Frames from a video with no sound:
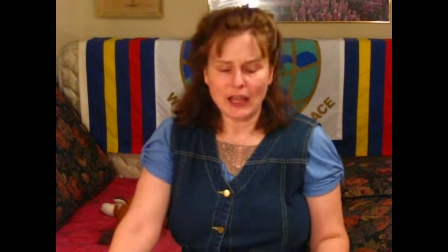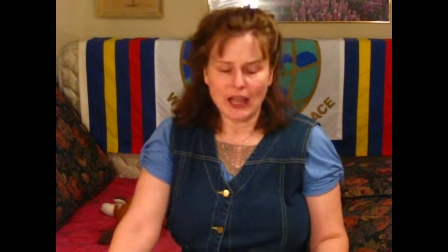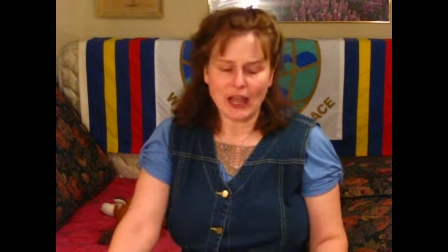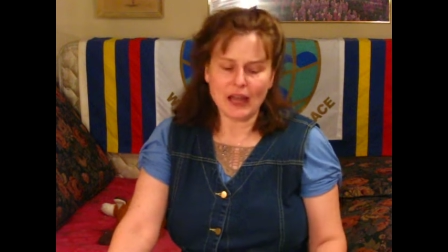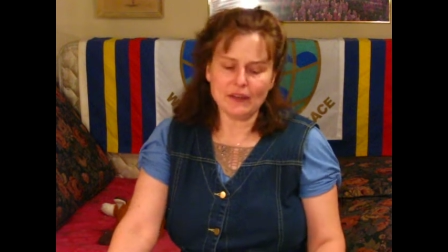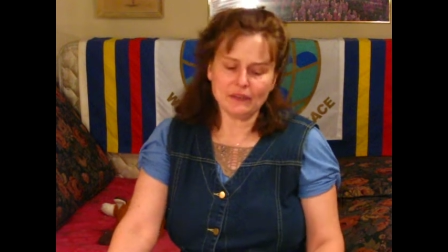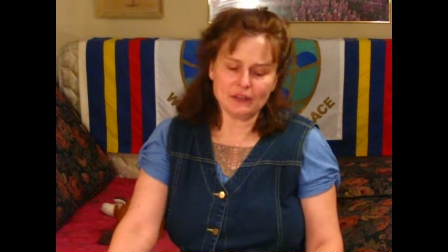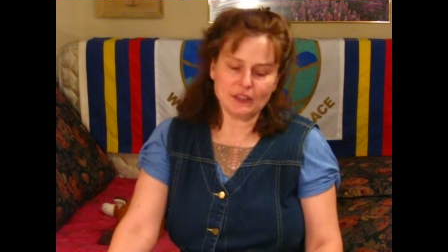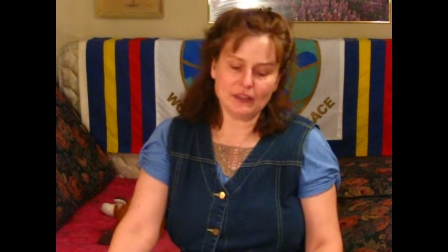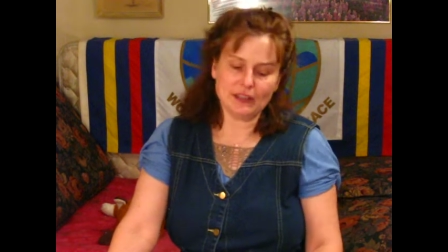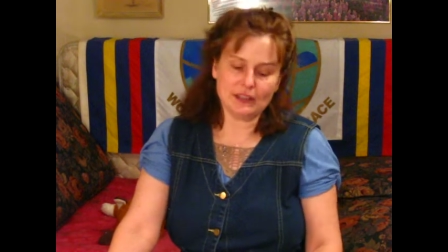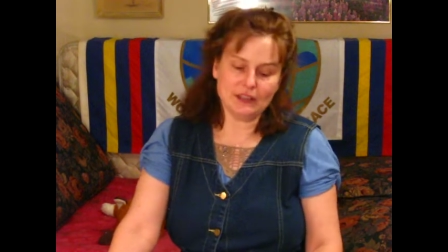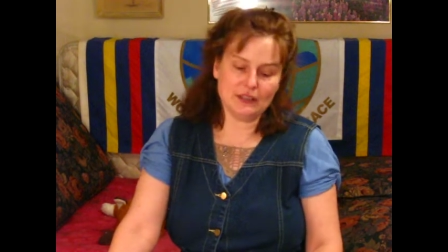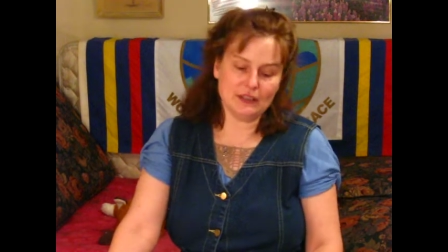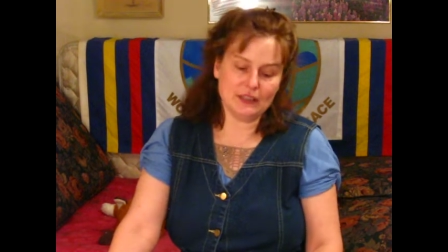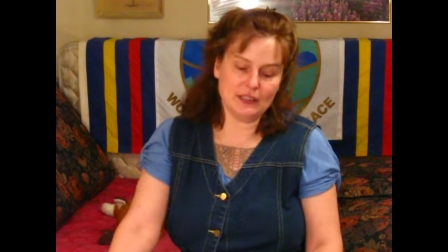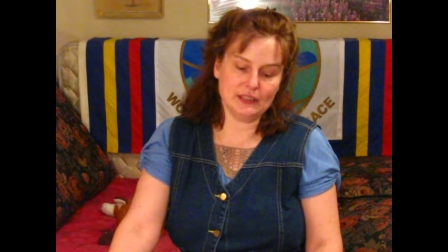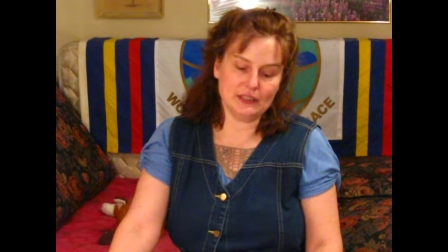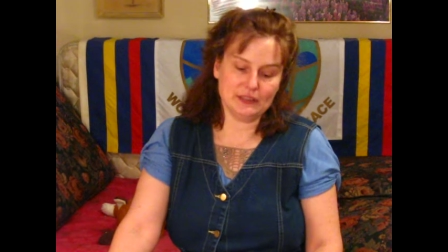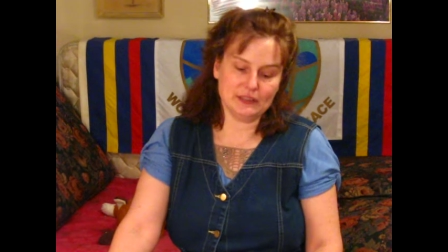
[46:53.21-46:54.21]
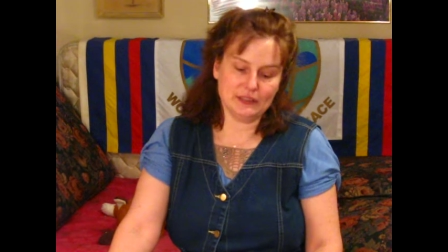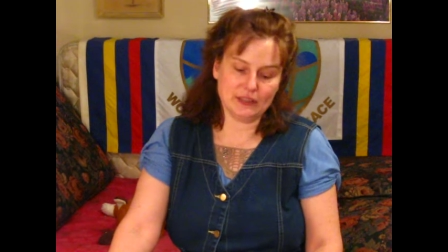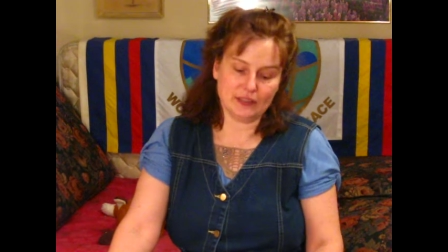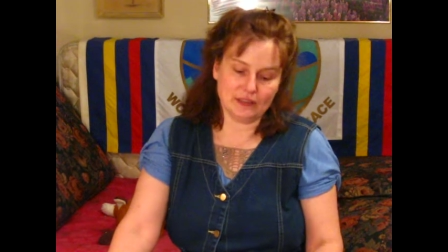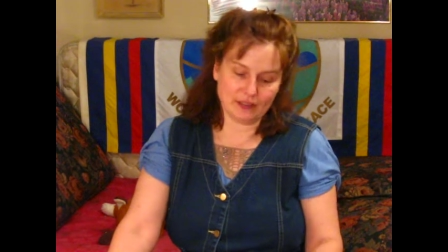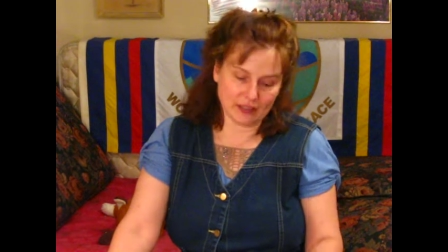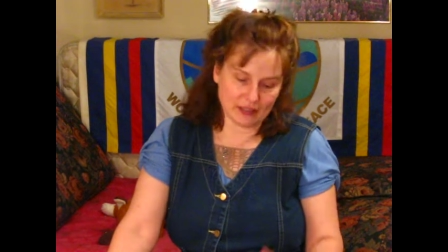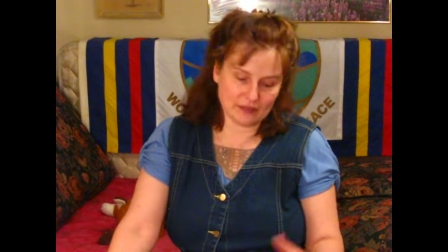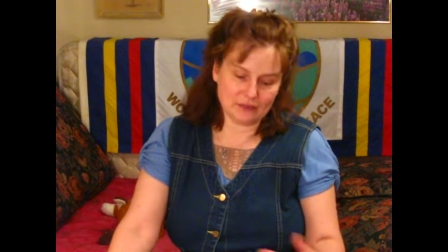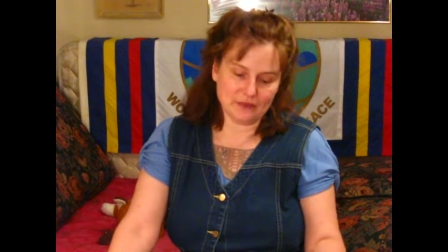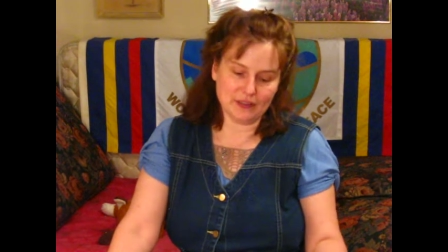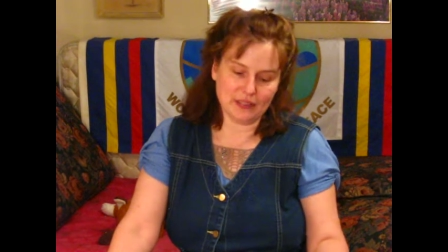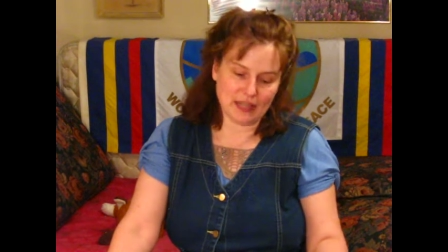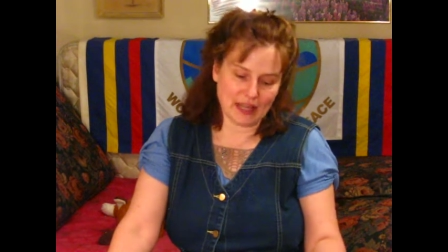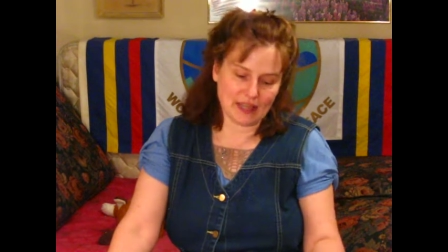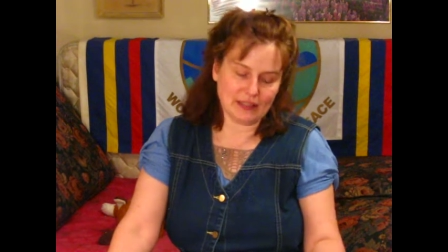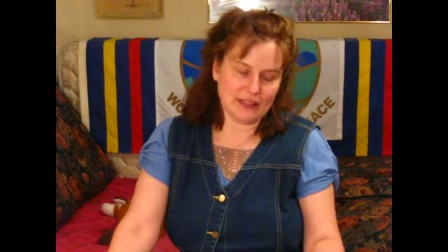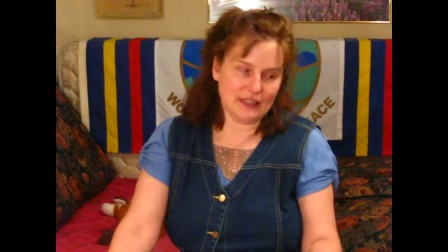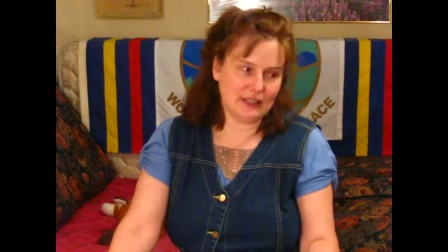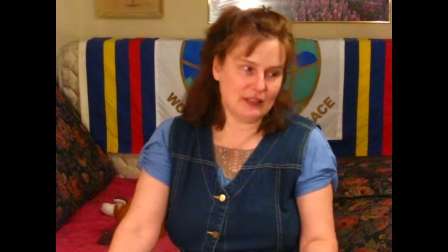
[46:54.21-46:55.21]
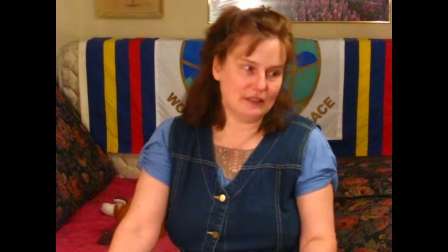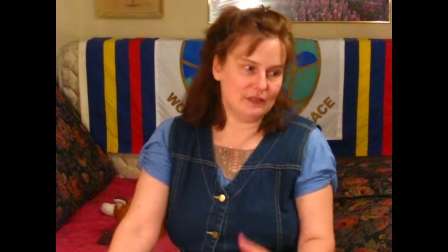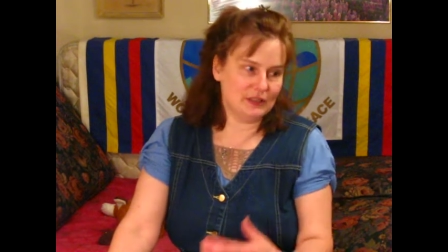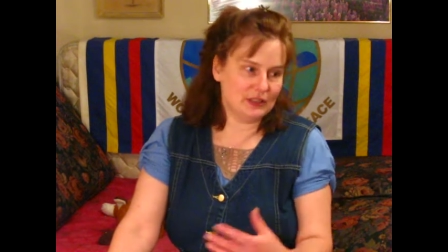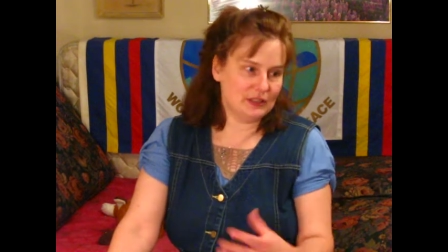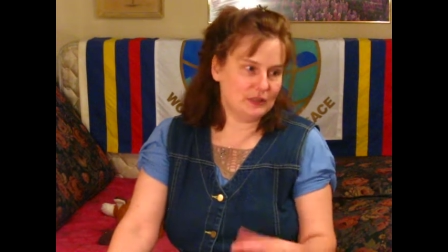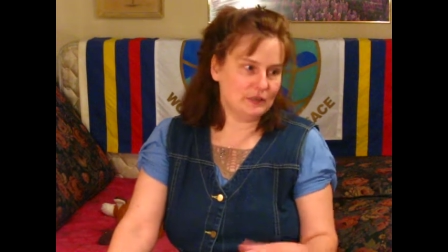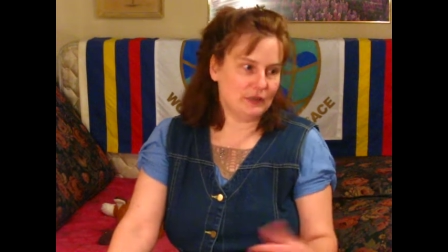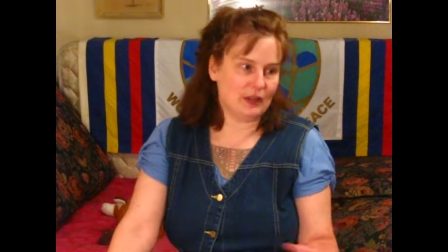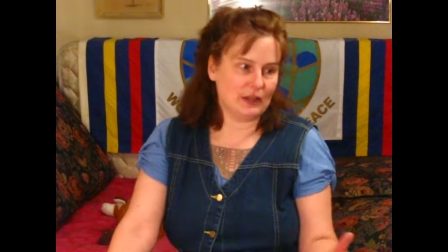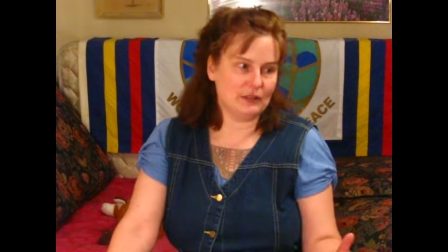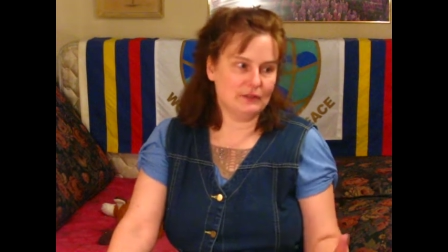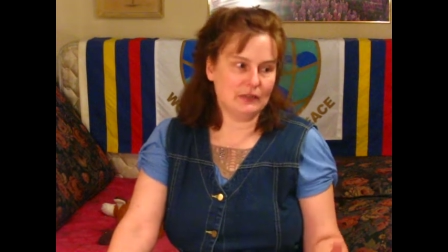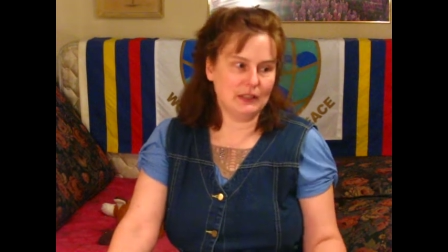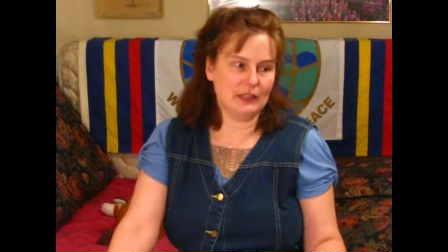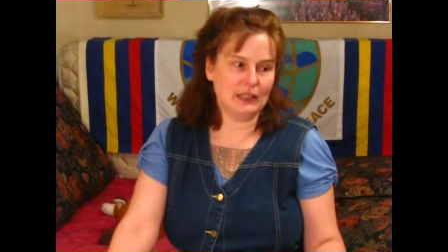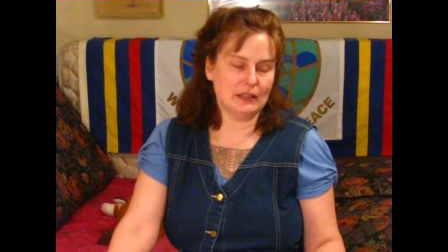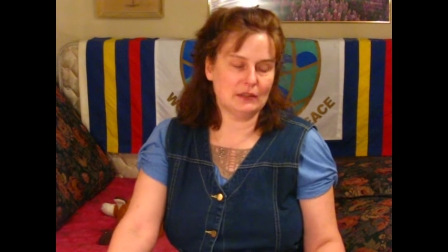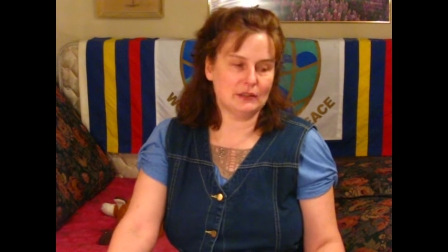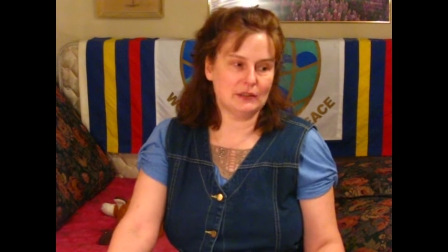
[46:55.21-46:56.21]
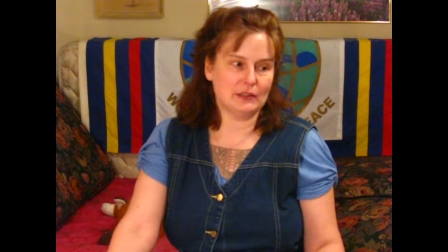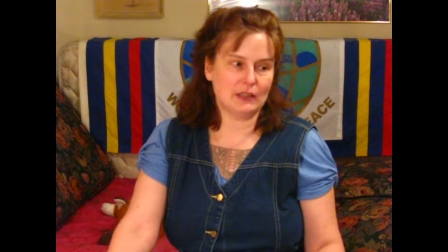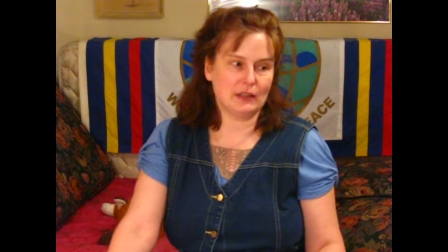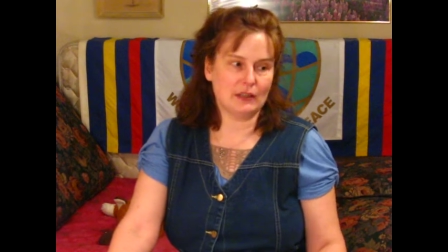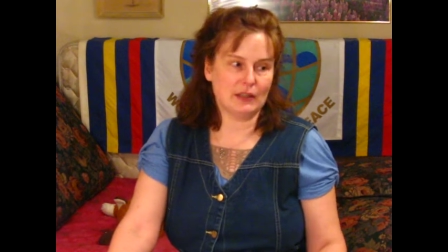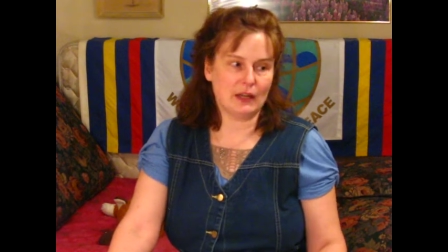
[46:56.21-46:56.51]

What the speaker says: After I do the grand finale here of these 5 videos,